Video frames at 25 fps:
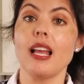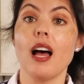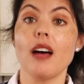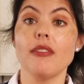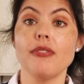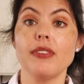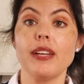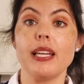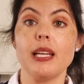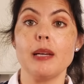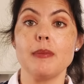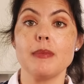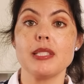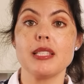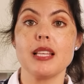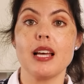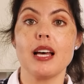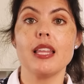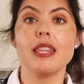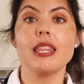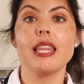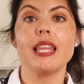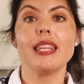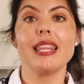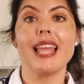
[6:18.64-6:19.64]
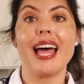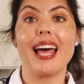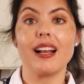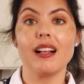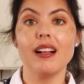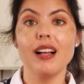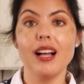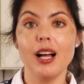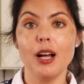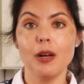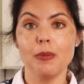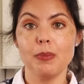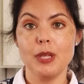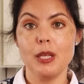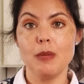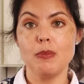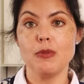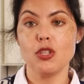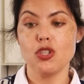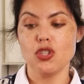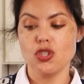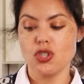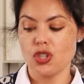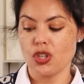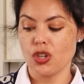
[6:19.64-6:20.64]
off of Amazon, then that'll help keep
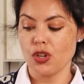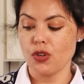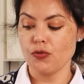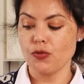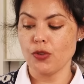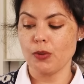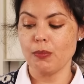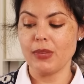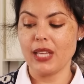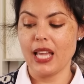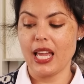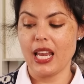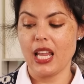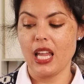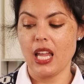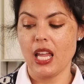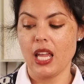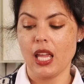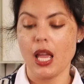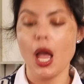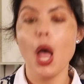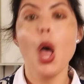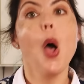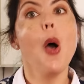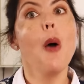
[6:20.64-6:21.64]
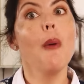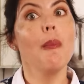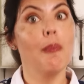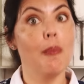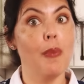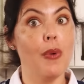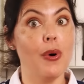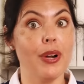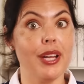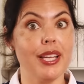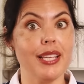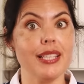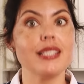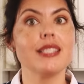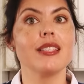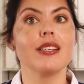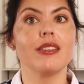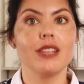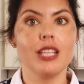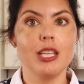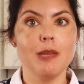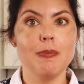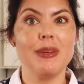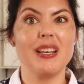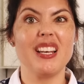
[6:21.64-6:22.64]
the sugar from getting moist. It'll
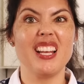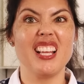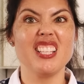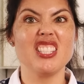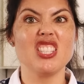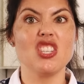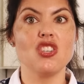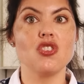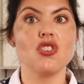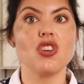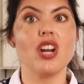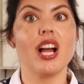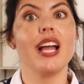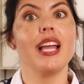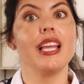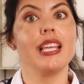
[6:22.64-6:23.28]
keep it nice and dry